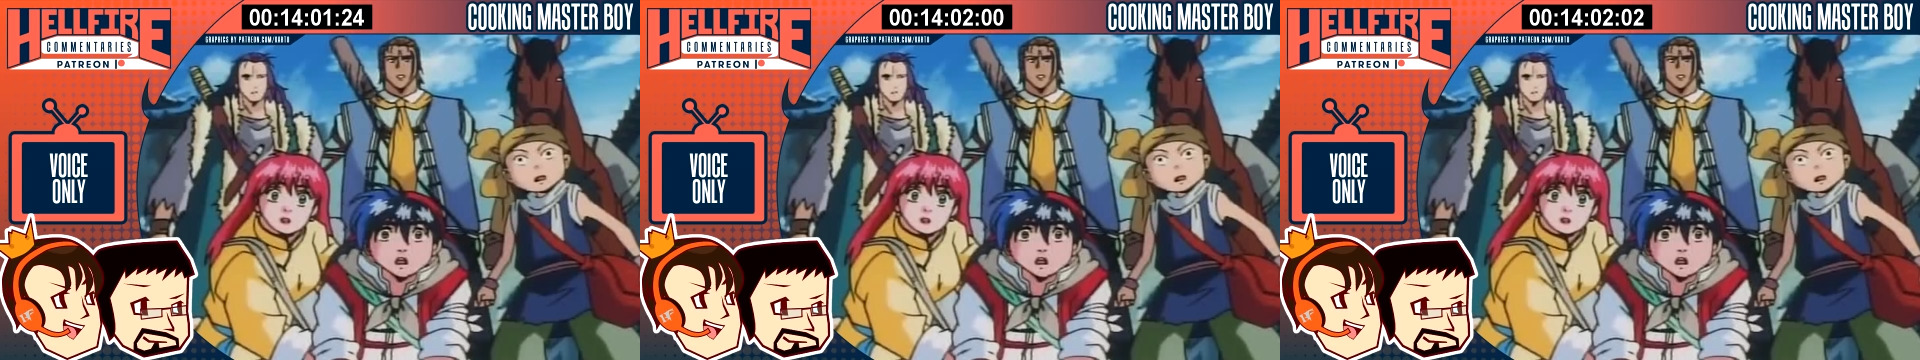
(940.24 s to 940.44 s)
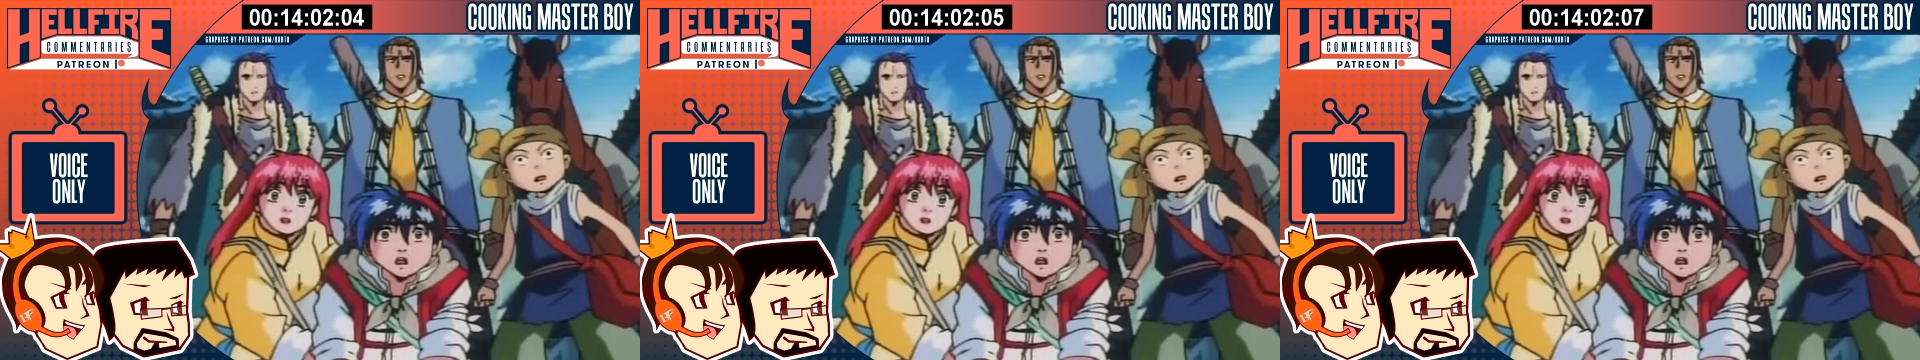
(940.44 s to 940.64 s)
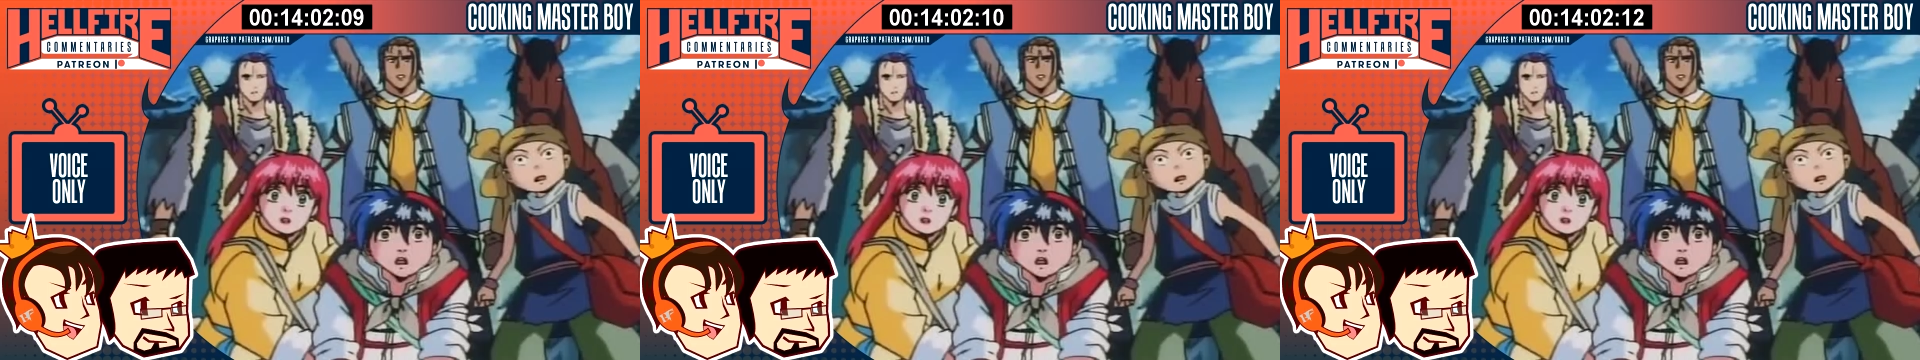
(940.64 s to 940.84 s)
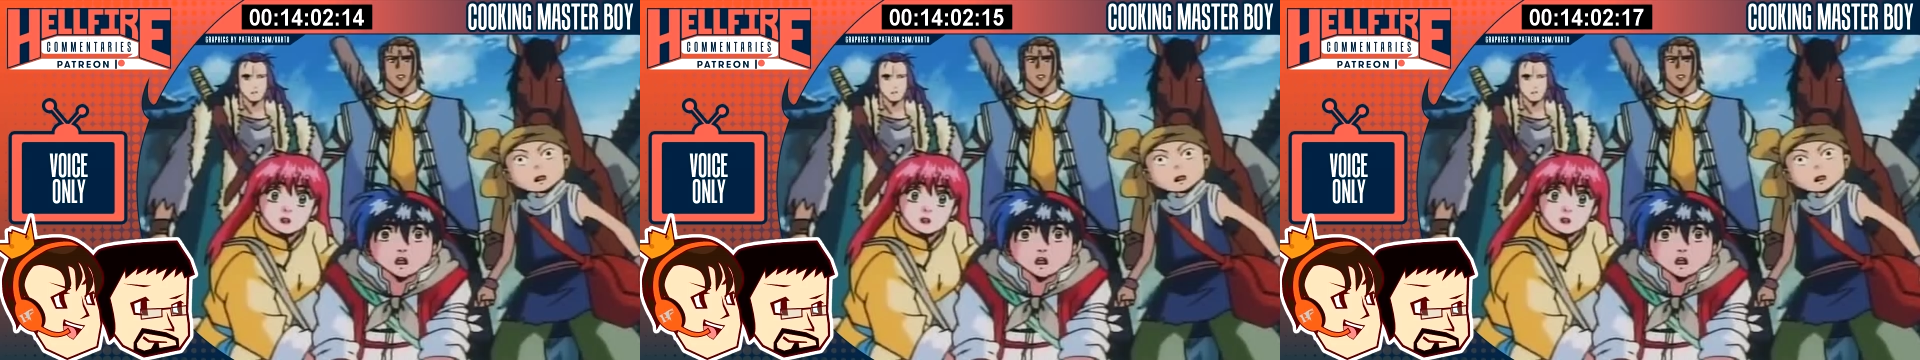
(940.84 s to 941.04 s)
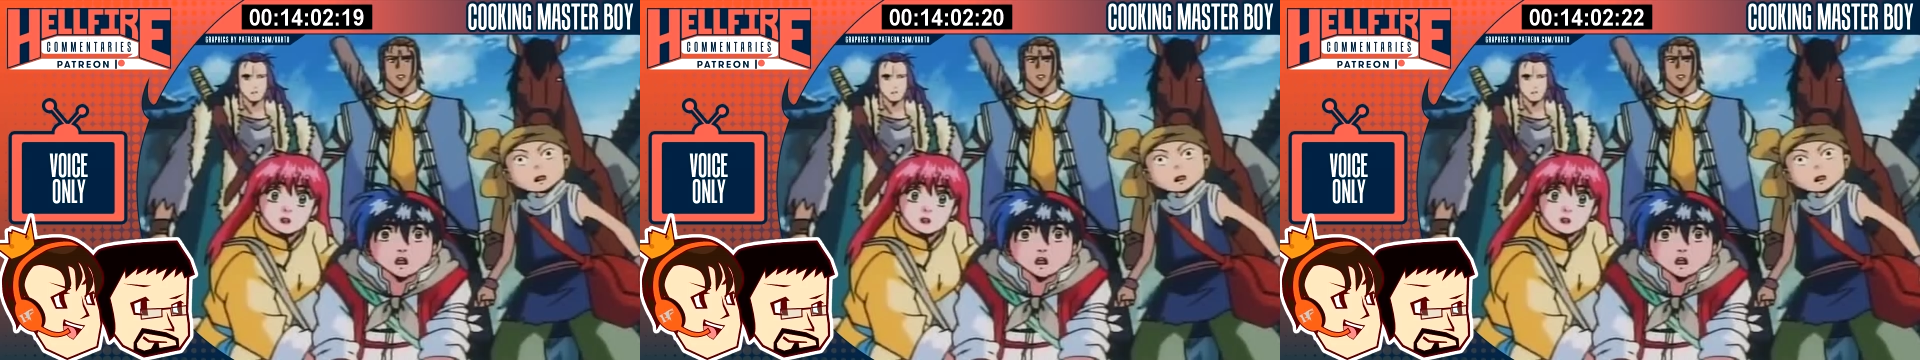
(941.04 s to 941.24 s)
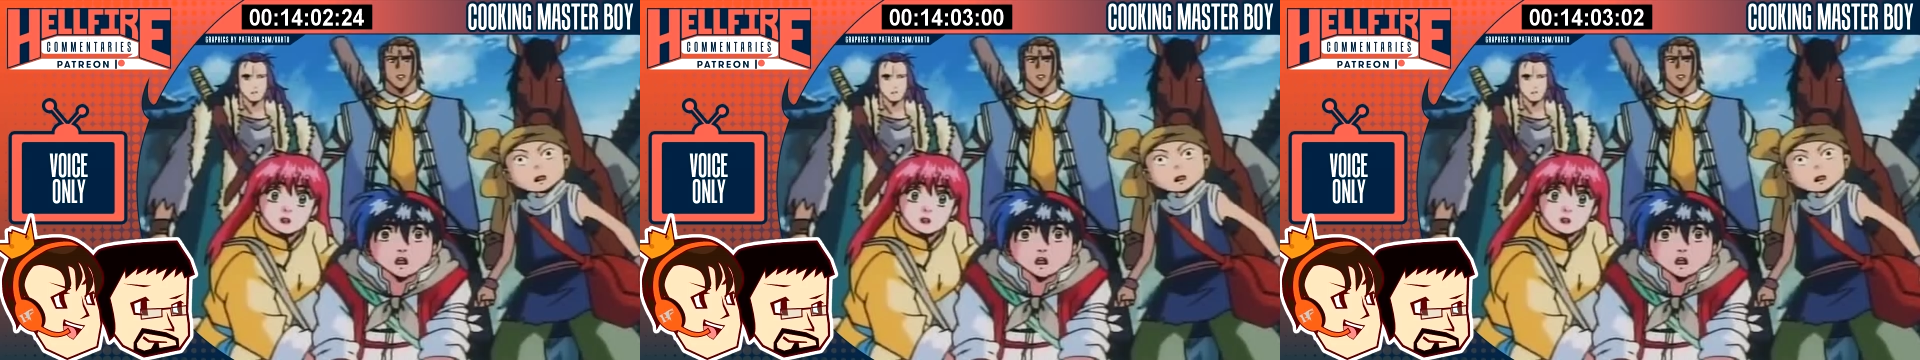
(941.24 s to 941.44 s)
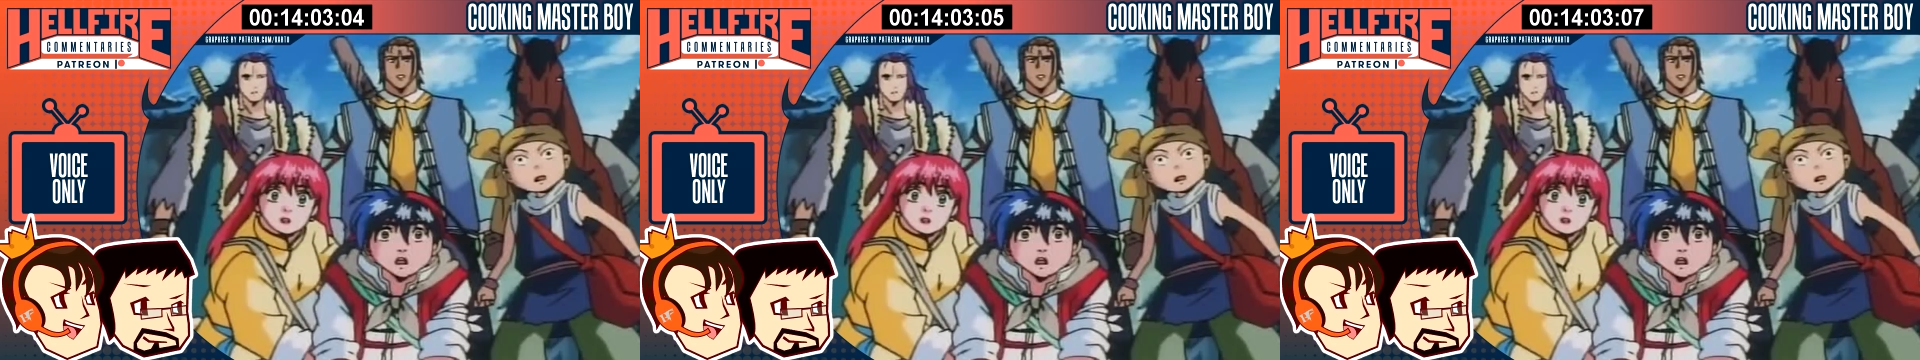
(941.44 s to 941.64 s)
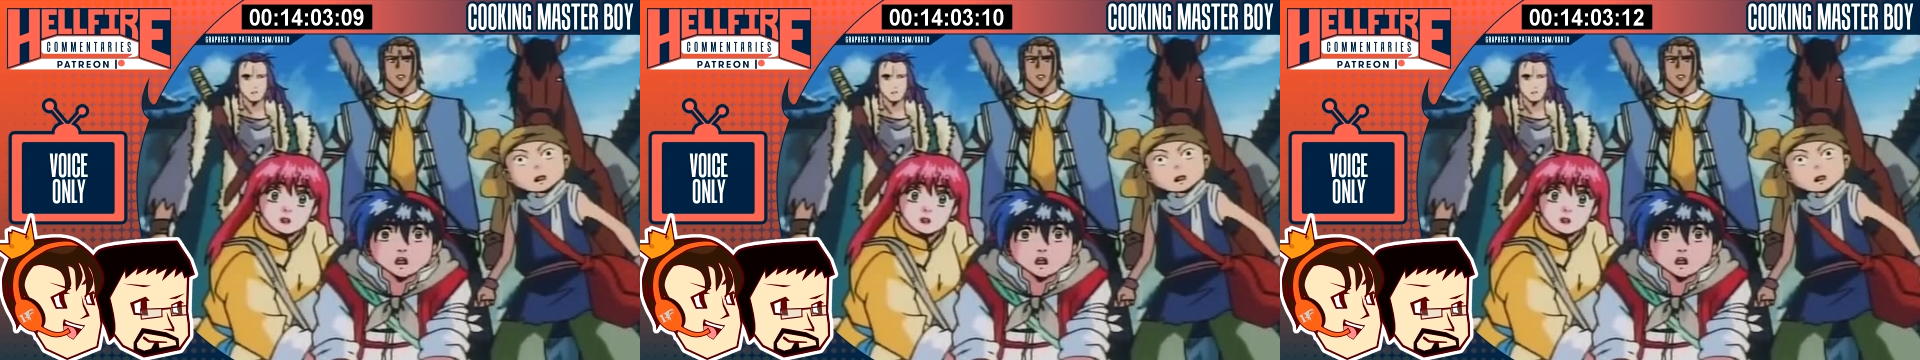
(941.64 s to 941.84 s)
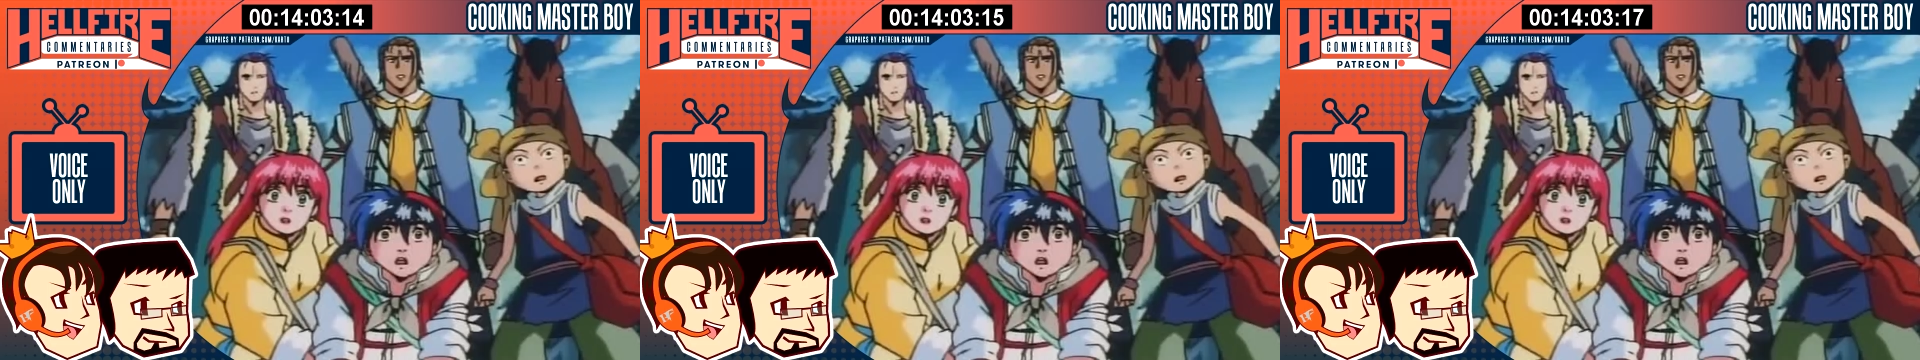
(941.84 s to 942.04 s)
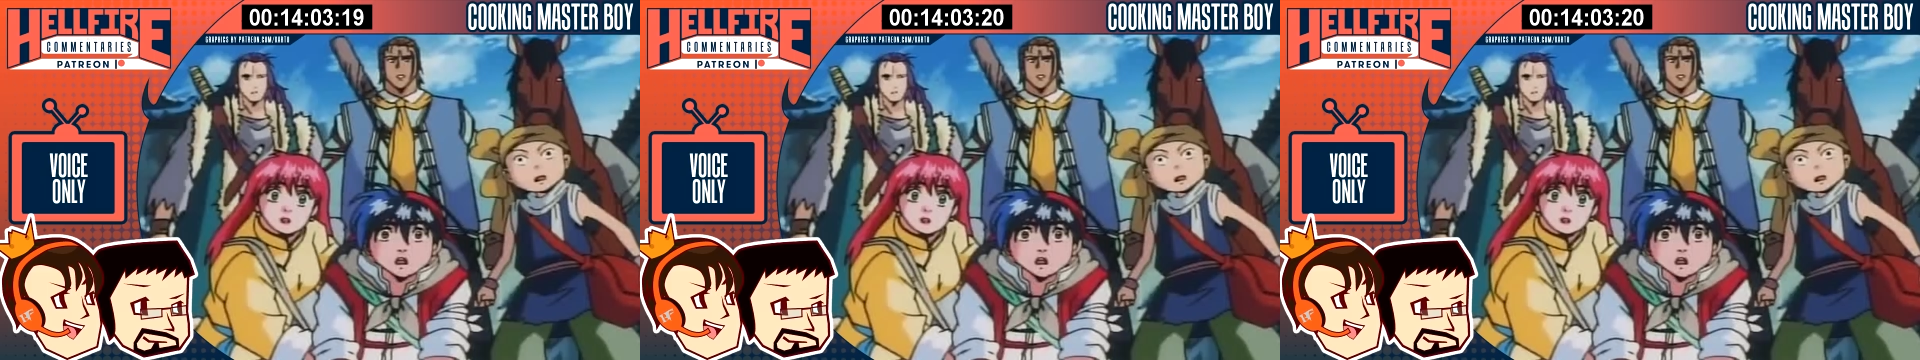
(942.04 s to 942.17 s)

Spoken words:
[no speech]